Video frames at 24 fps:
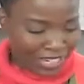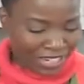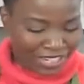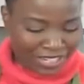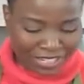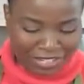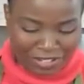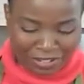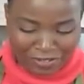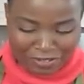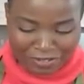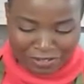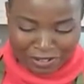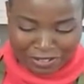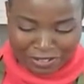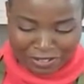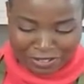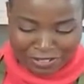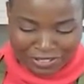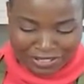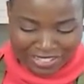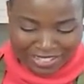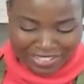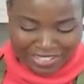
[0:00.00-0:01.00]
into
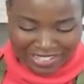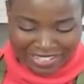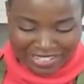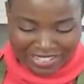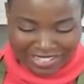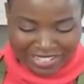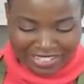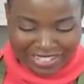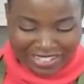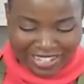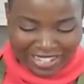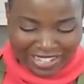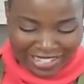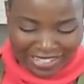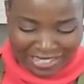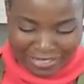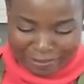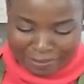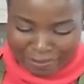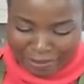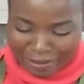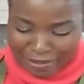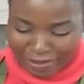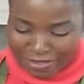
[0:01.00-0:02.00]
roast at
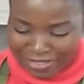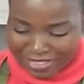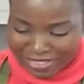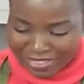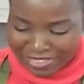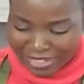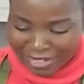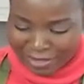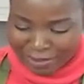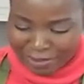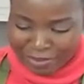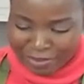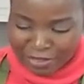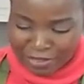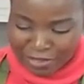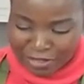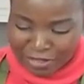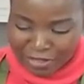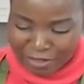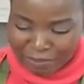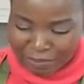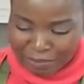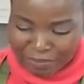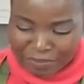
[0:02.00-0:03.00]
about the same
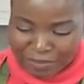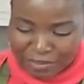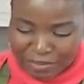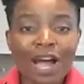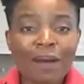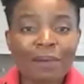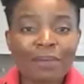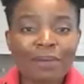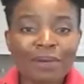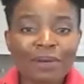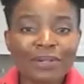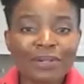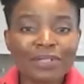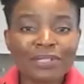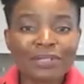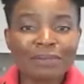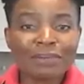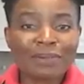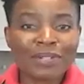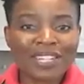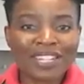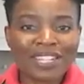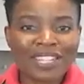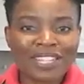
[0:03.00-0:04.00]
time. I'm going to
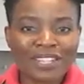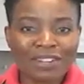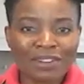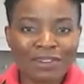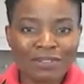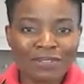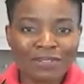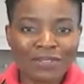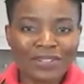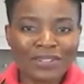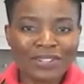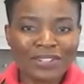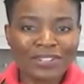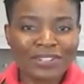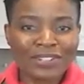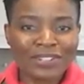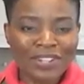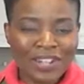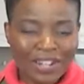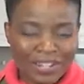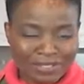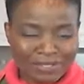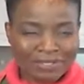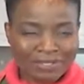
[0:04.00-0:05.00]
put it in the oven
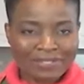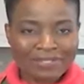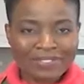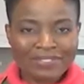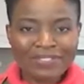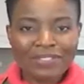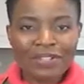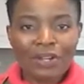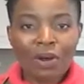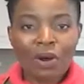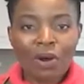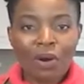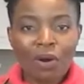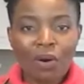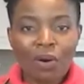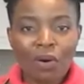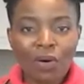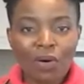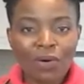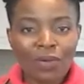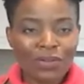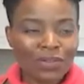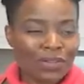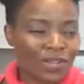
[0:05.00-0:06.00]

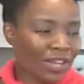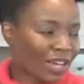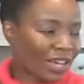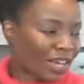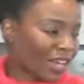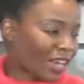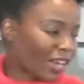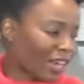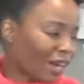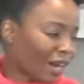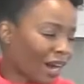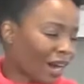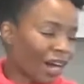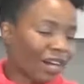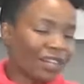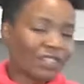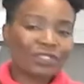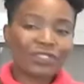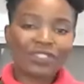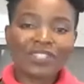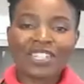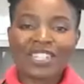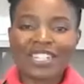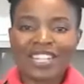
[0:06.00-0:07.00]
on
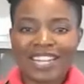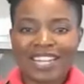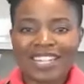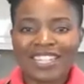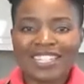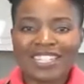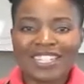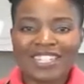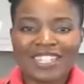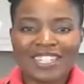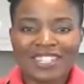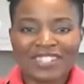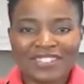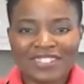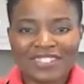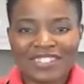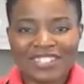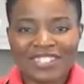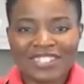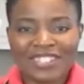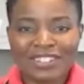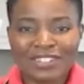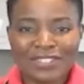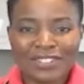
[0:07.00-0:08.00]
180
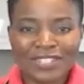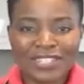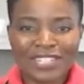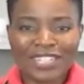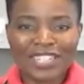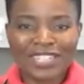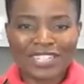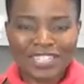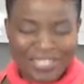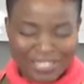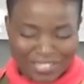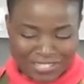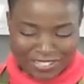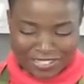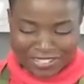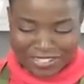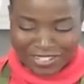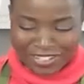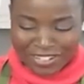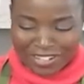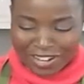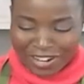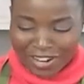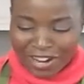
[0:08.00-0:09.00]
degrees Celsius.
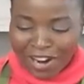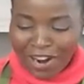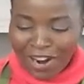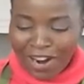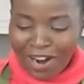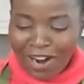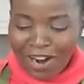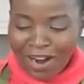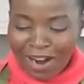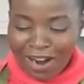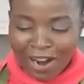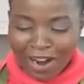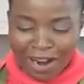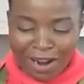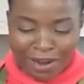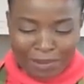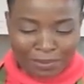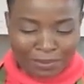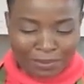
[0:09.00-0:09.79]
I